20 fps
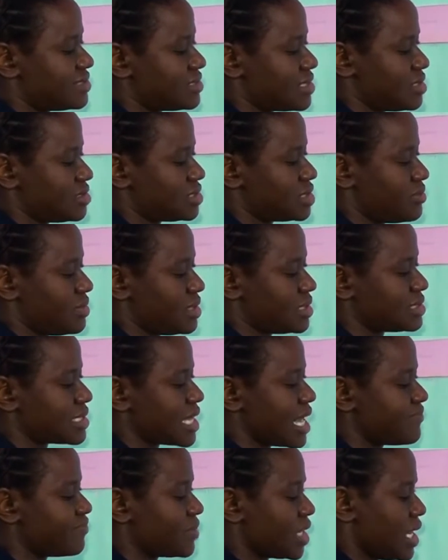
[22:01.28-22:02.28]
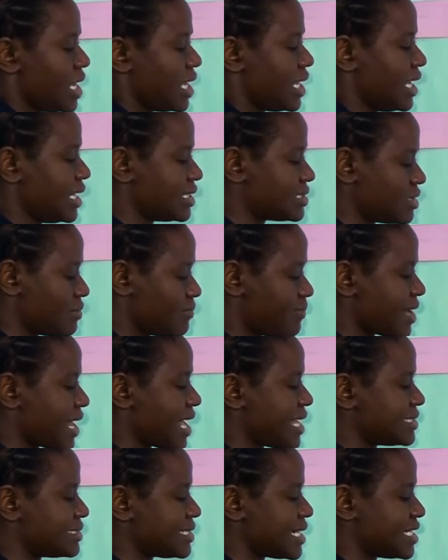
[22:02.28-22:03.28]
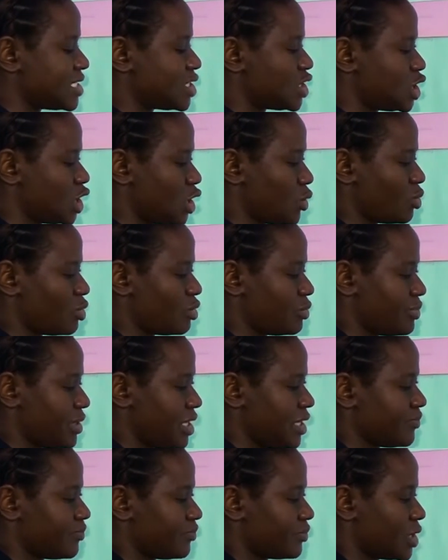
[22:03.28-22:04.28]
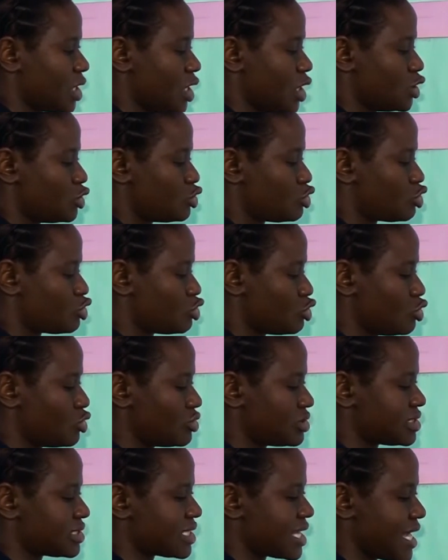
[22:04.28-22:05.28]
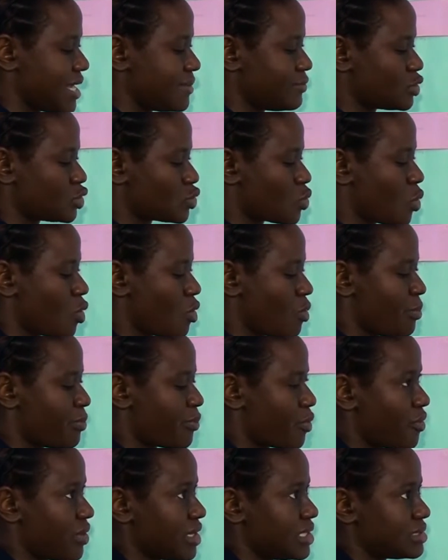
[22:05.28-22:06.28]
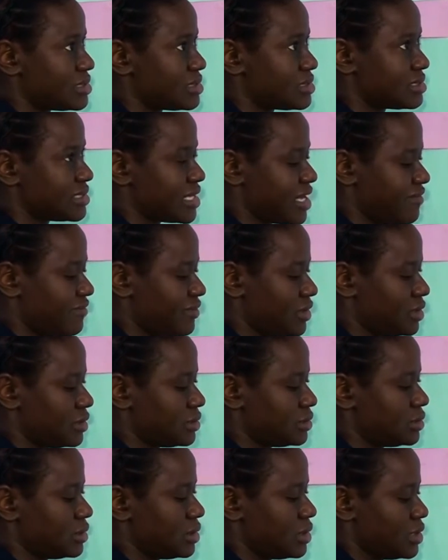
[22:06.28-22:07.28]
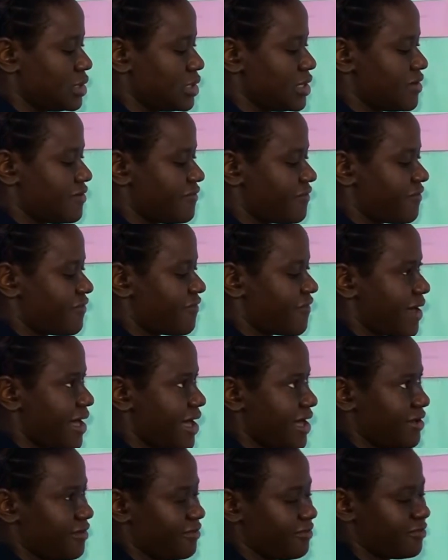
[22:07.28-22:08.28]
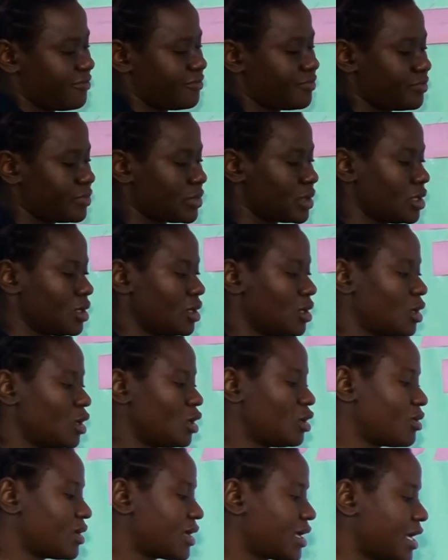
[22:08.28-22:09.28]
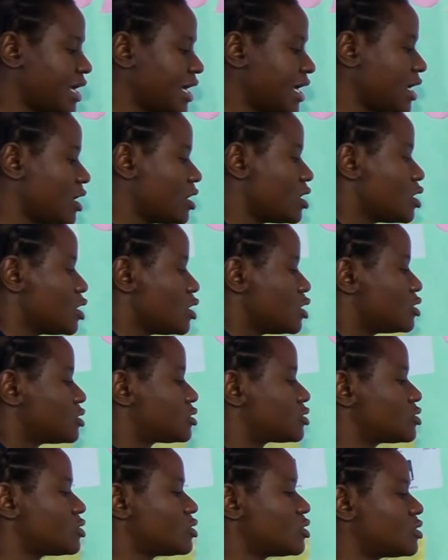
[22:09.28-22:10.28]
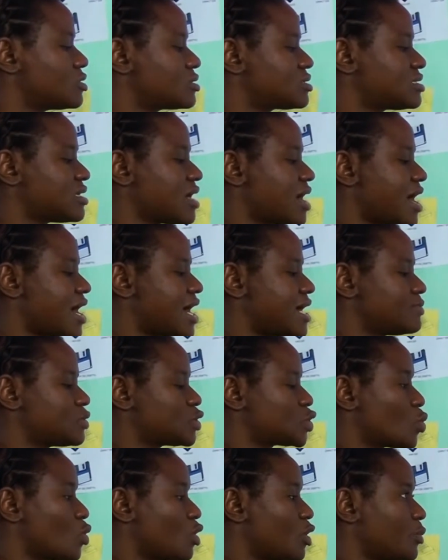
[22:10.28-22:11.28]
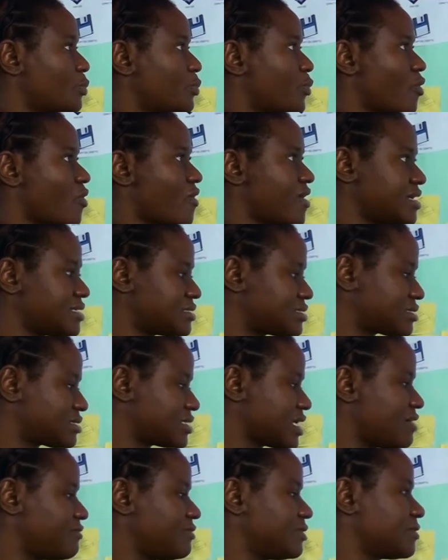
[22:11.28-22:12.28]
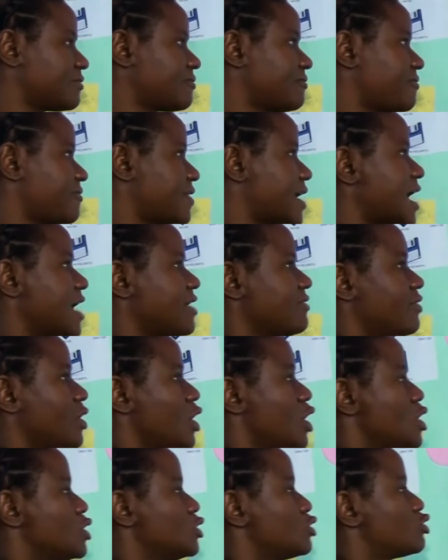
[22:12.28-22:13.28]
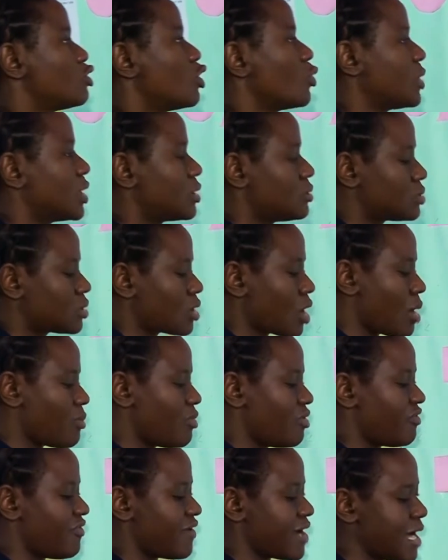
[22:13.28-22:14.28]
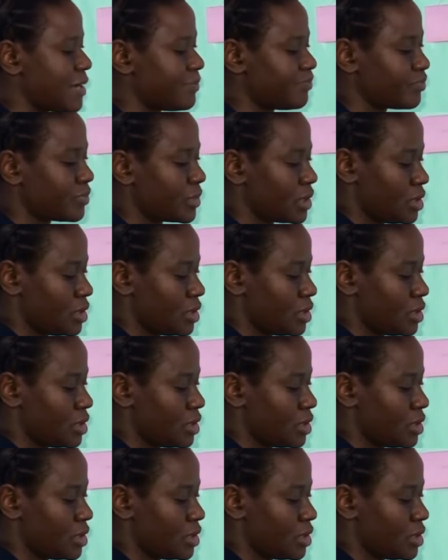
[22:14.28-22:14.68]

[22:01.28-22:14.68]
centimeter, it implies that d will be 2 times 1.75. Okay. 2 times 1.75. So we could come over.